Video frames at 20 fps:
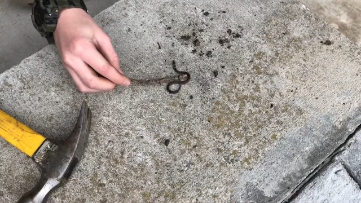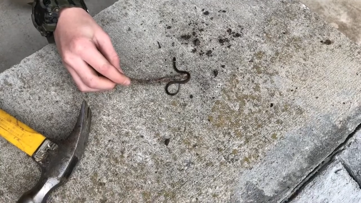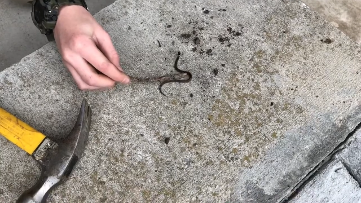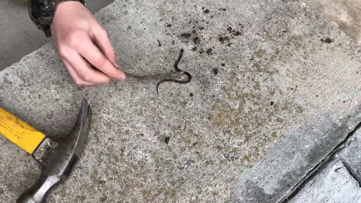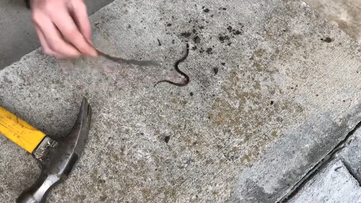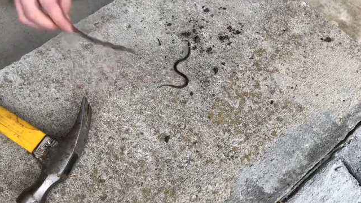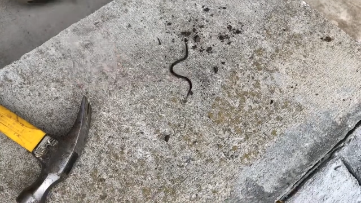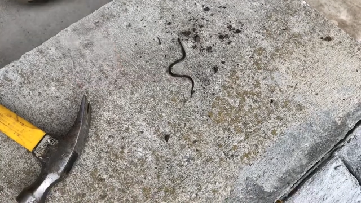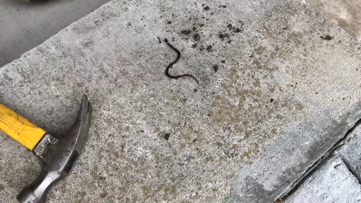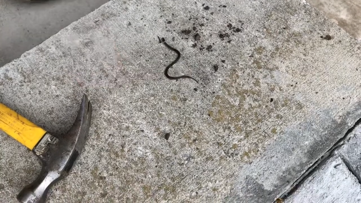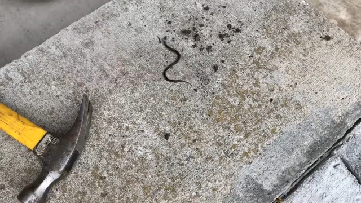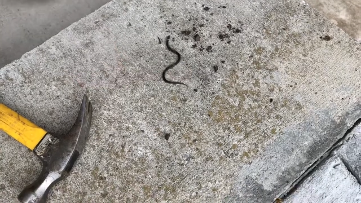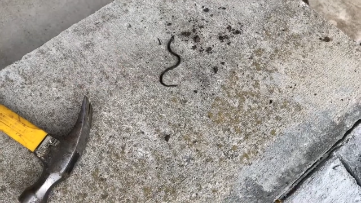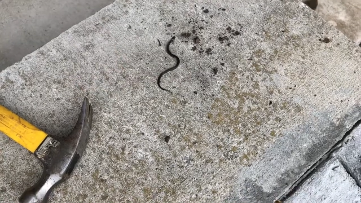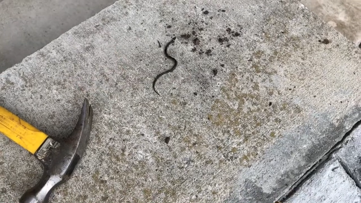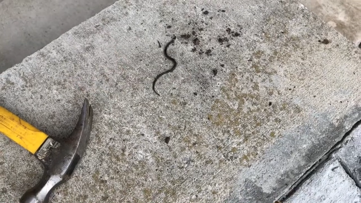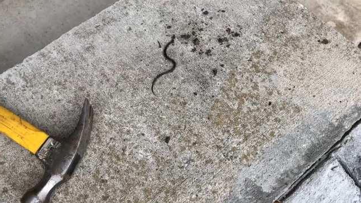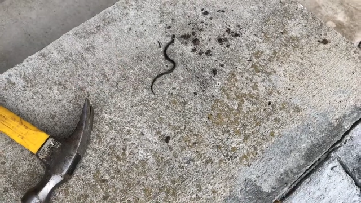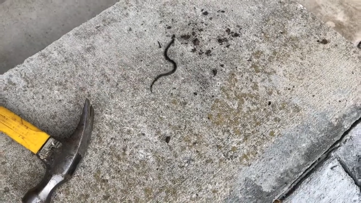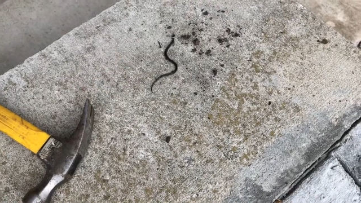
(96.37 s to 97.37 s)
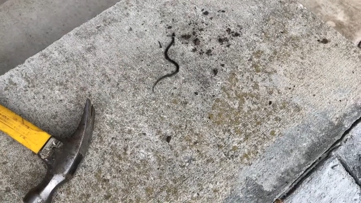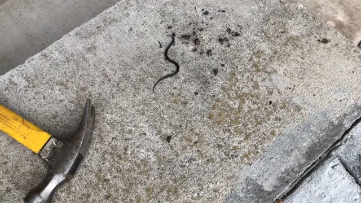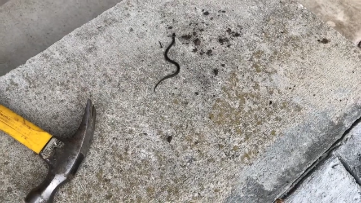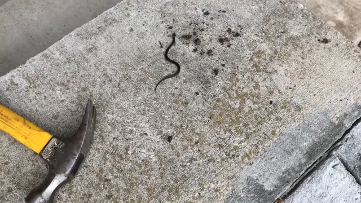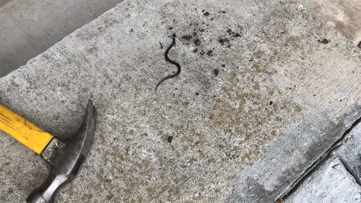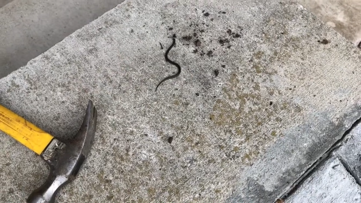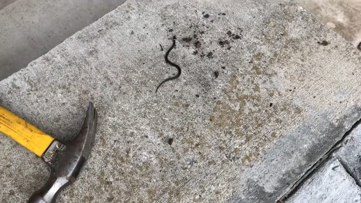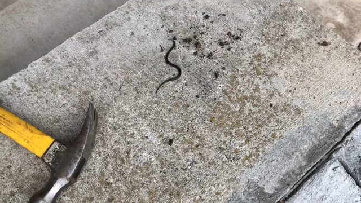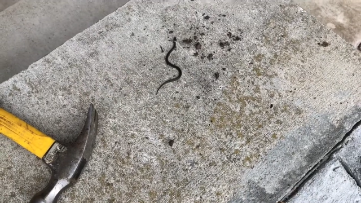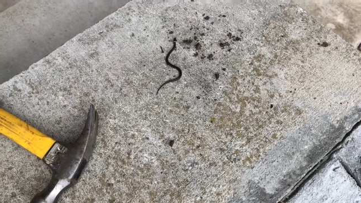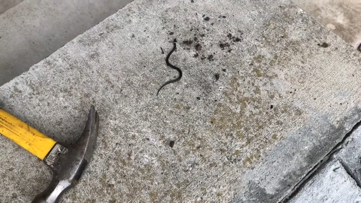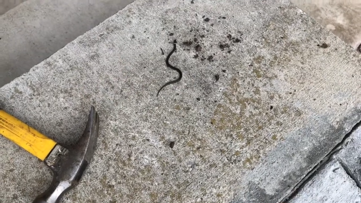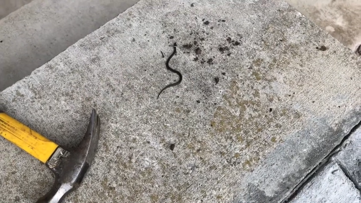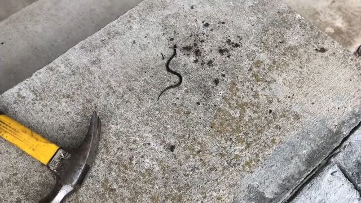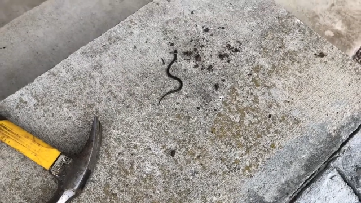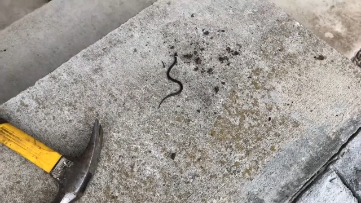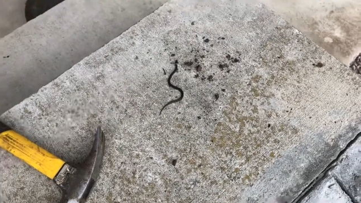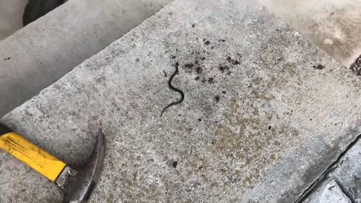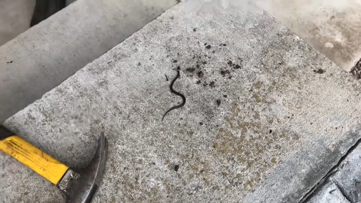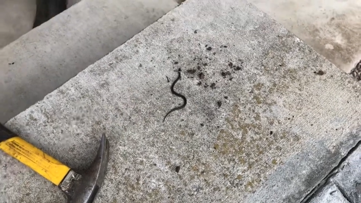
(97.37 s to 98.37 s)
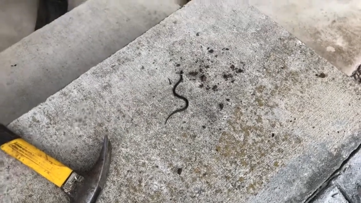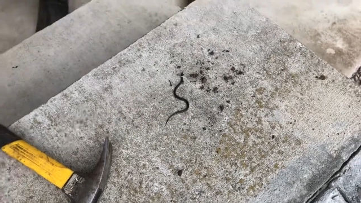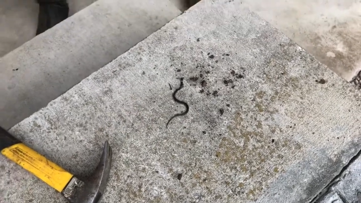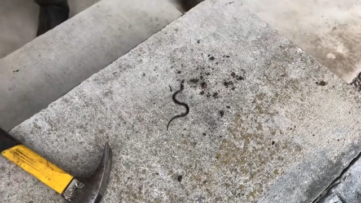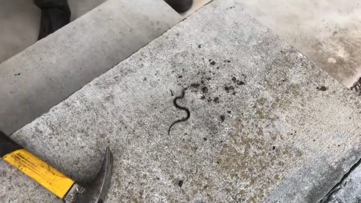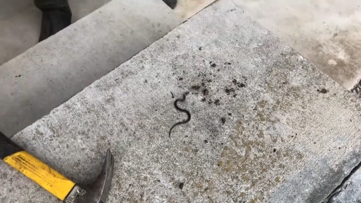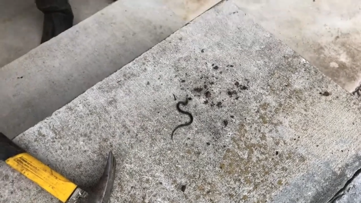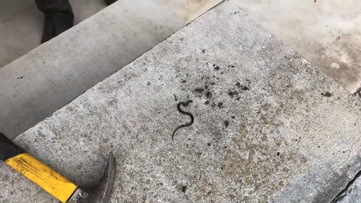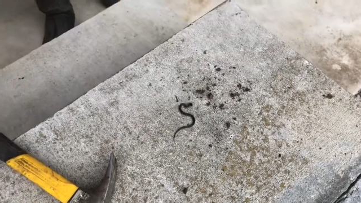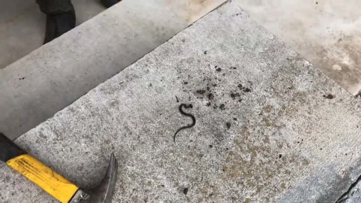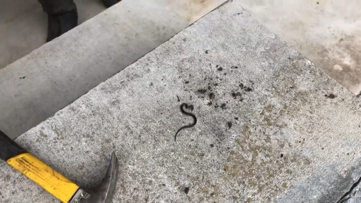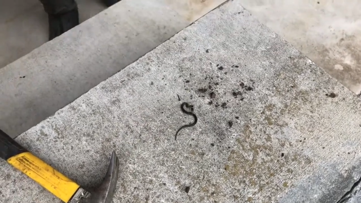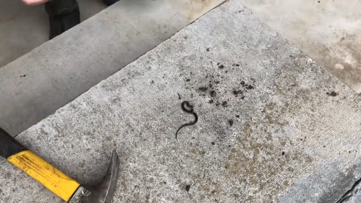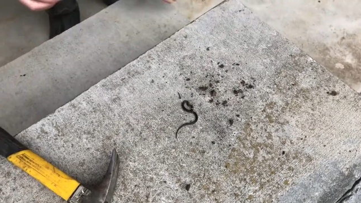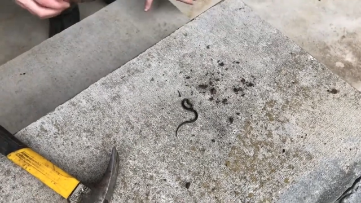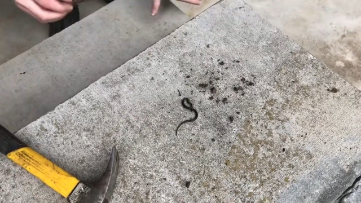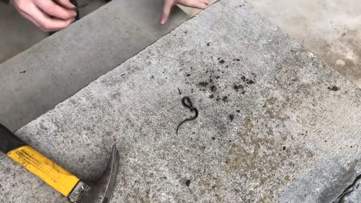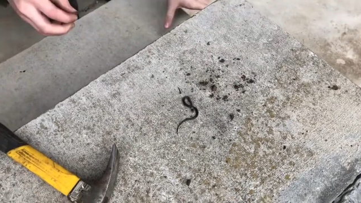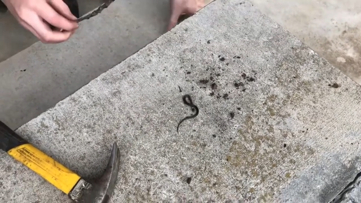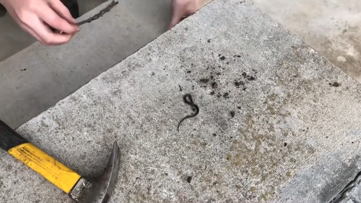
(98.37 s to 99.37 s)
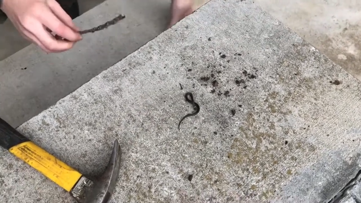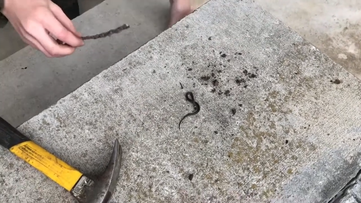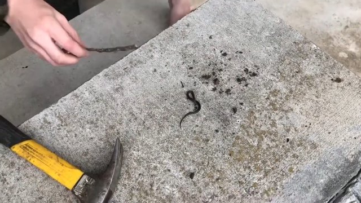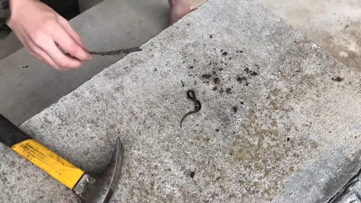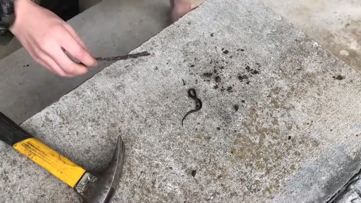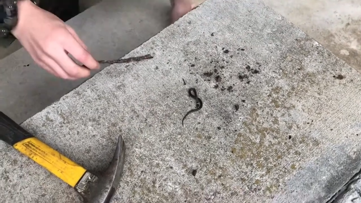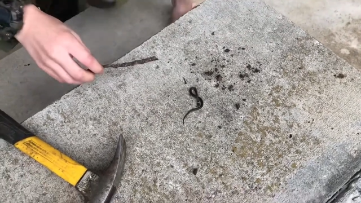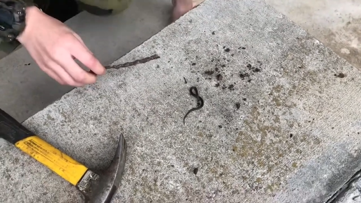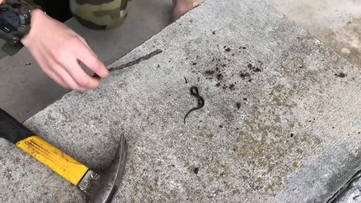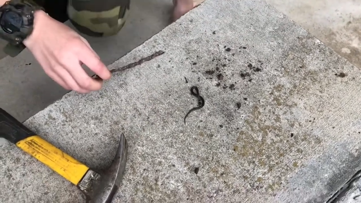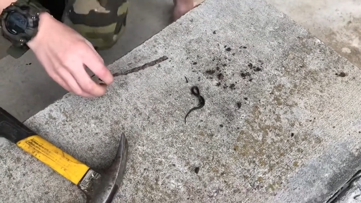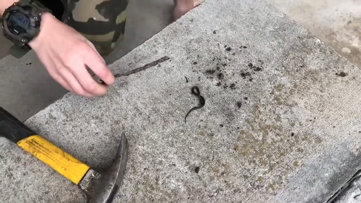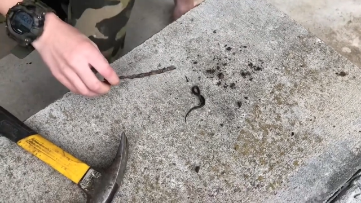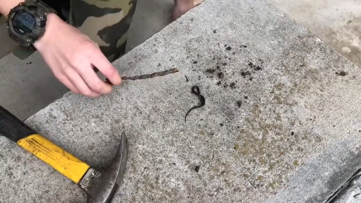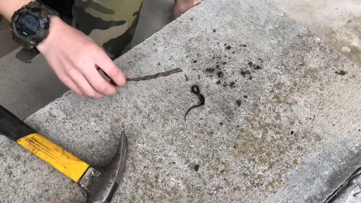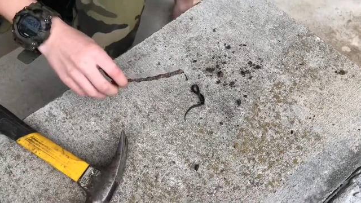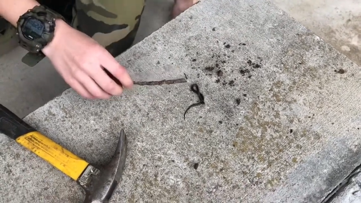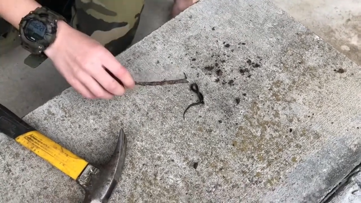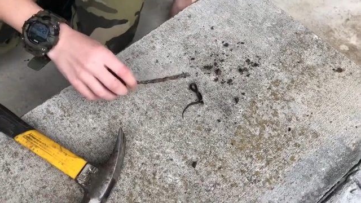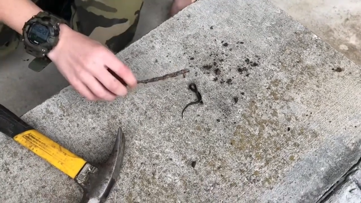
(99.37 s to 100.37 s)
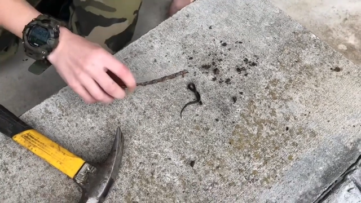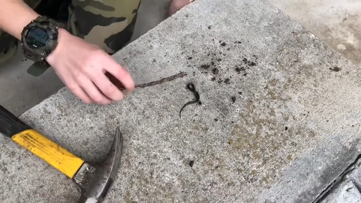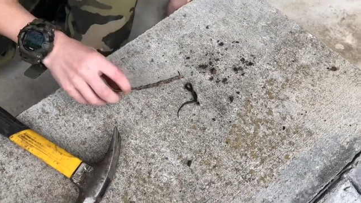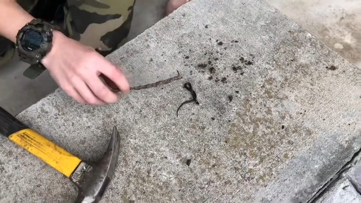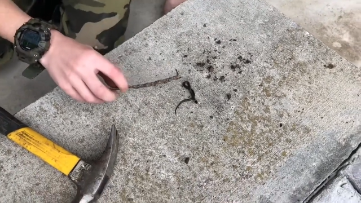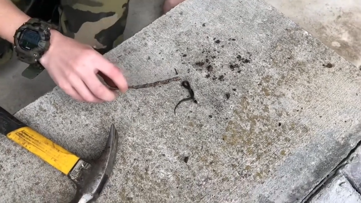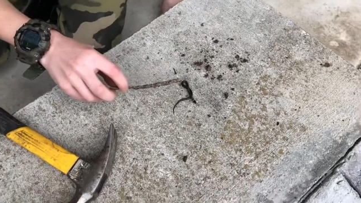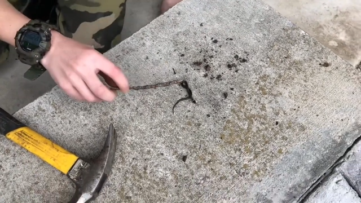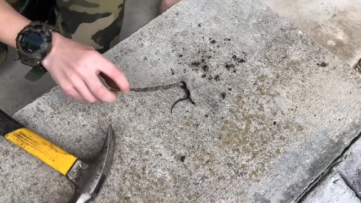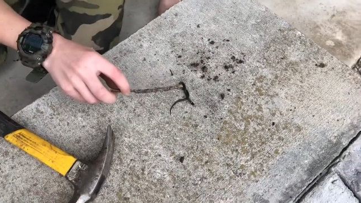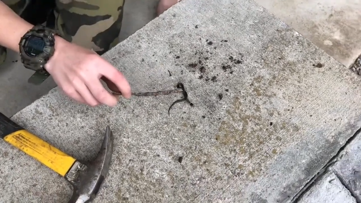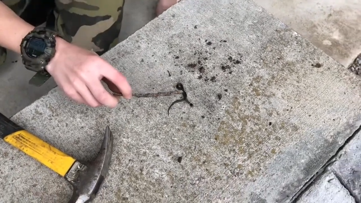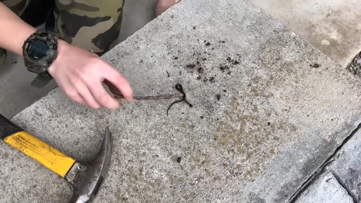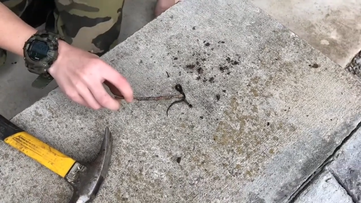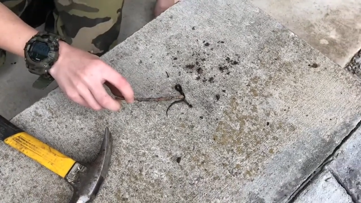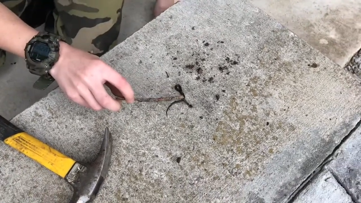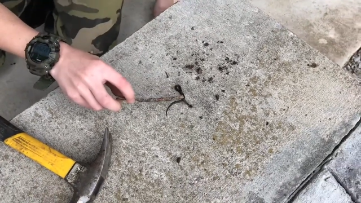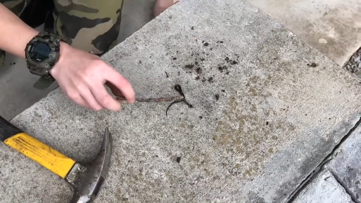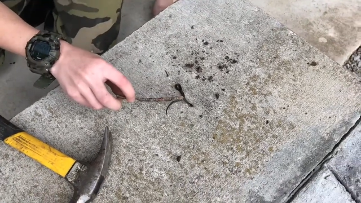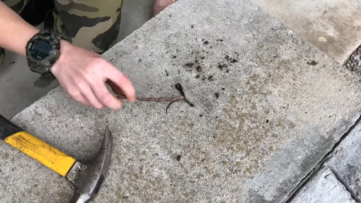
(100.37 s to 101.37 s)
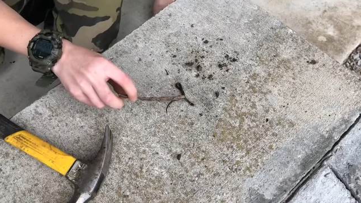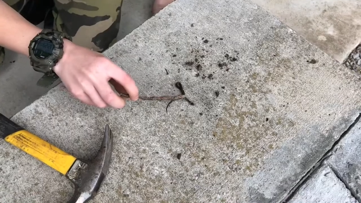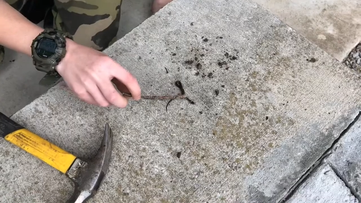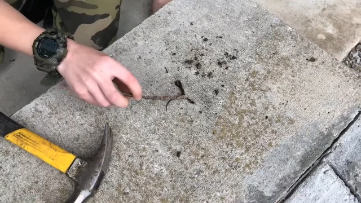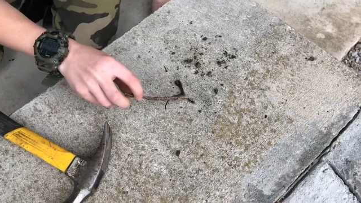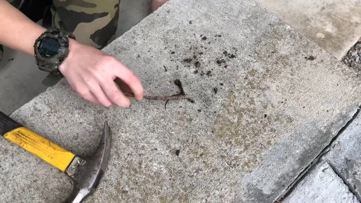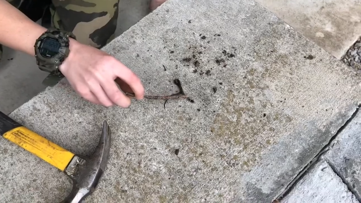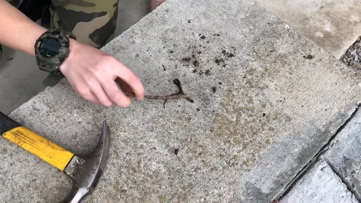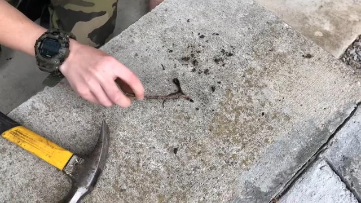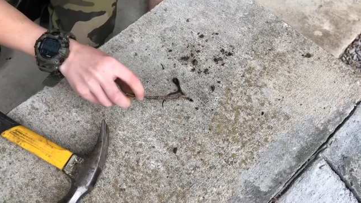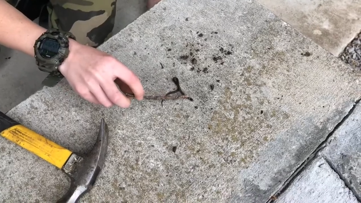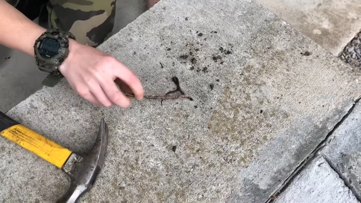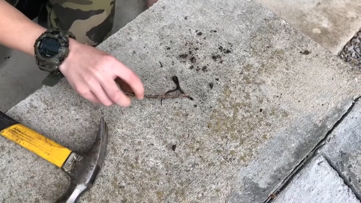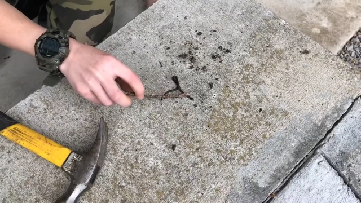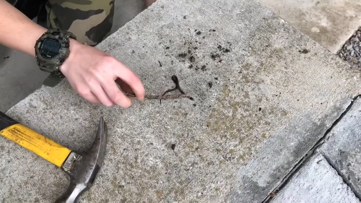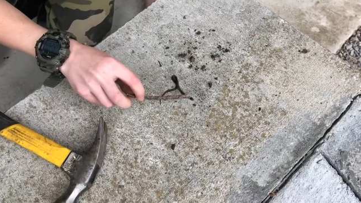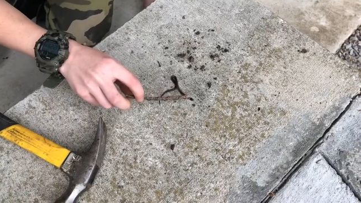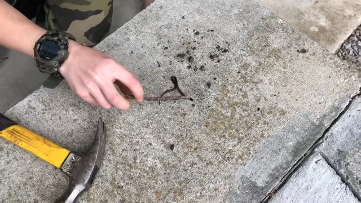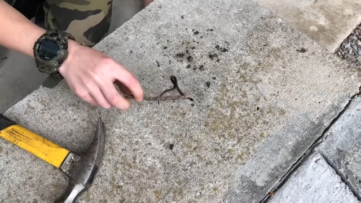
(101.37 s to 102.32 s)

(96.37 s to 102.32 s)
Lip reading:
[unreadable: no face in view]